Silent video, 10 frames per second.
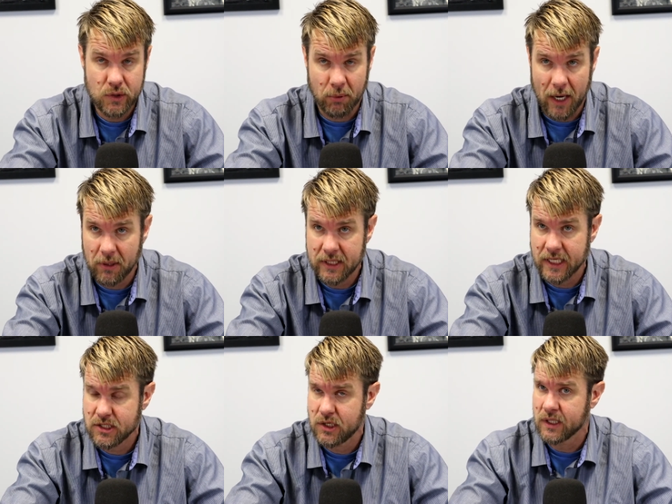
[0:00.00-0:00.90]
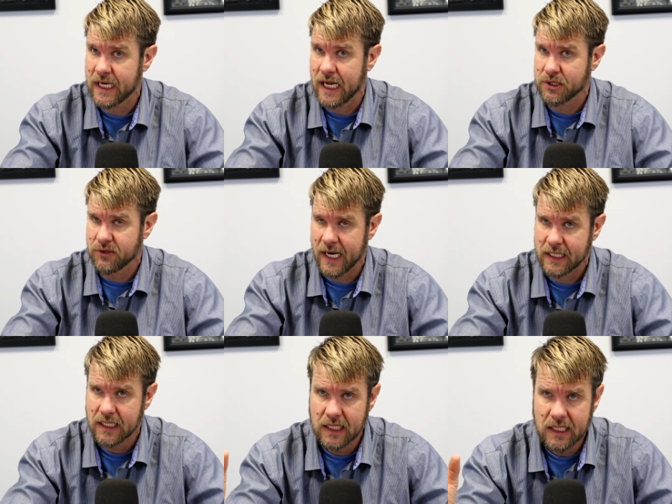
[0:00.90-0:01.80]
properly executed
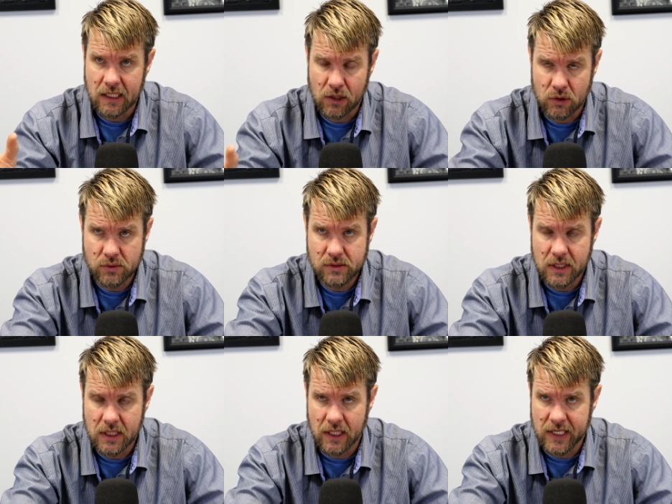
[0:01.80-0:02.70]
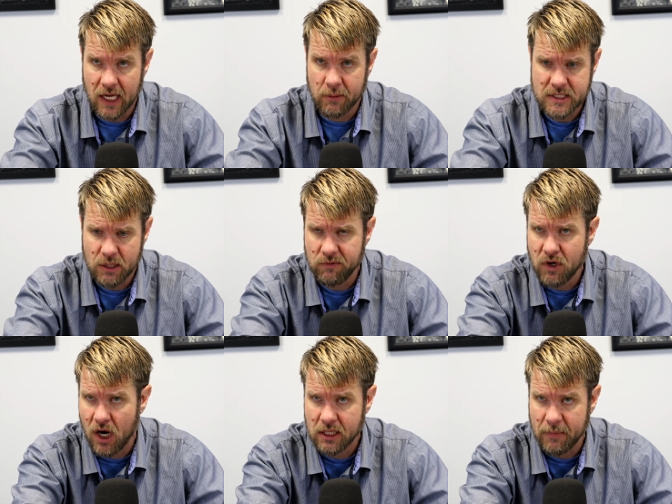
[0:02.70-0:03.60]
contract, and include the element that we've
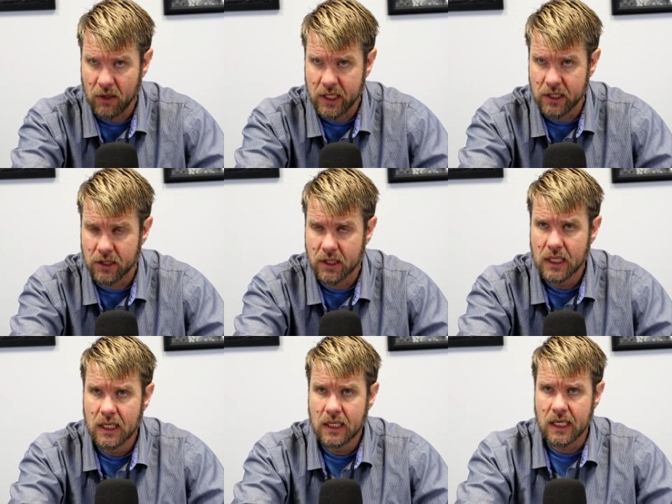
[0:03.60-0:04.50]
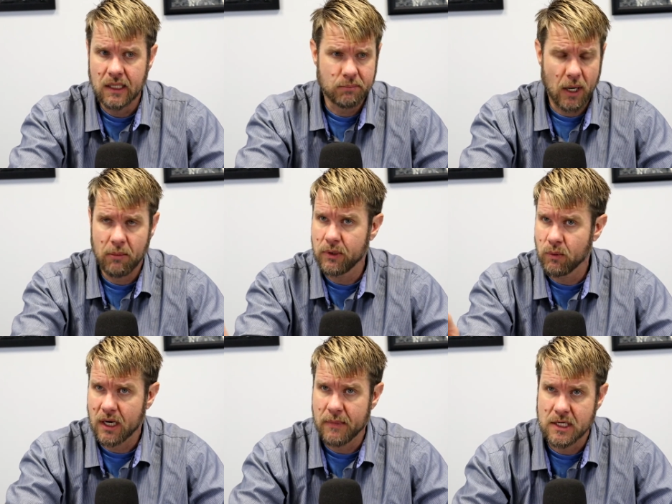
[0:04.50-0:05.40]
talked about here. I'd probably
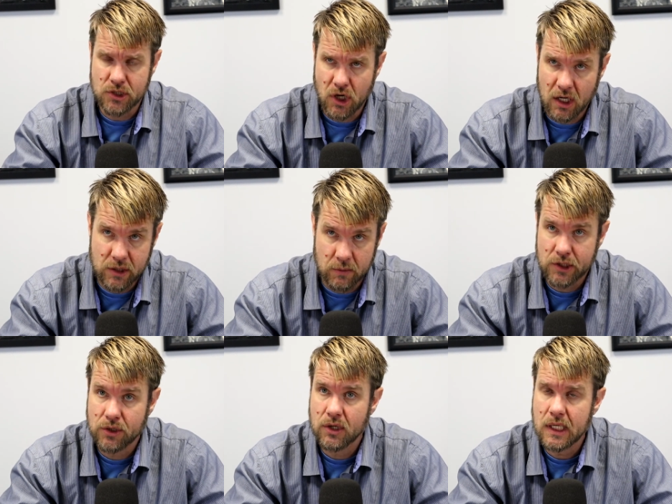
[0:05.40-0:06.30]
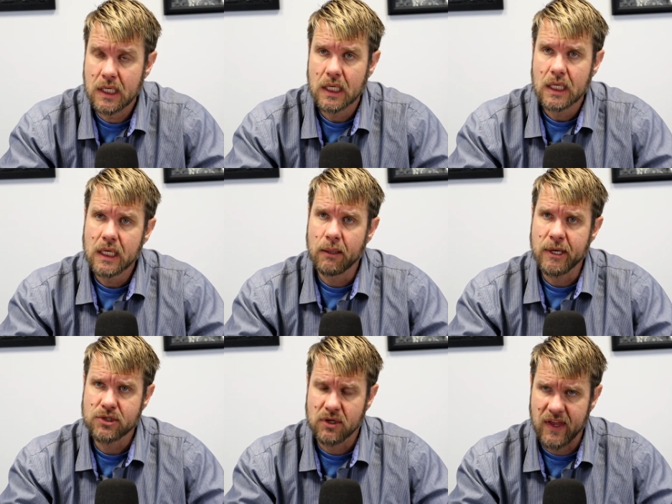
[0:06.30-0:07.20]
recommend you talk to your attorney.
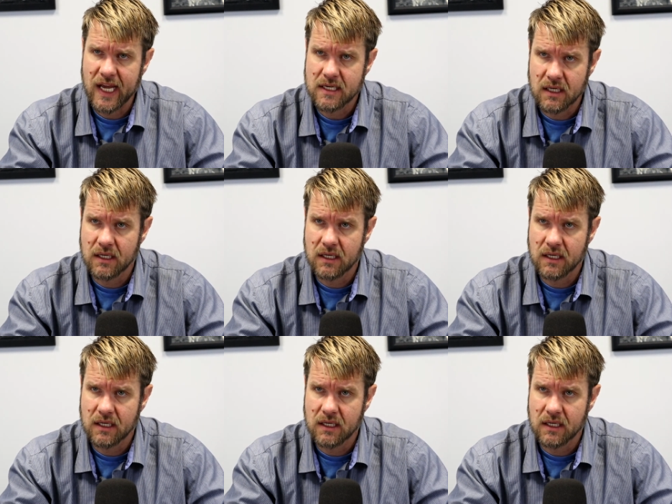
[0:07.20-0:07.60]
Make sure that